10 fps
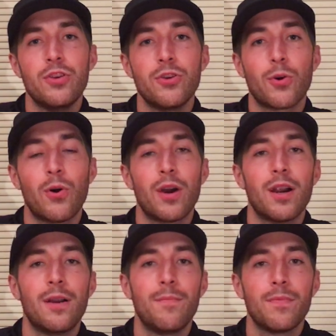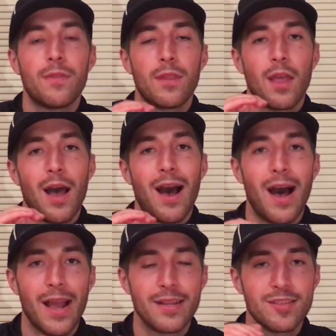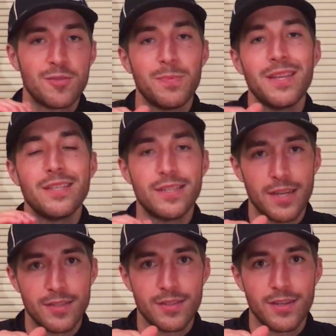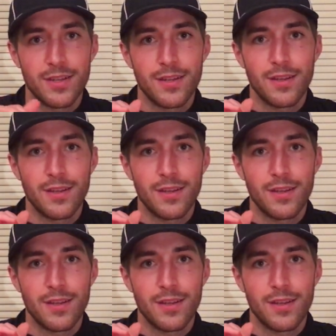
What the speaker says: your highest speed disk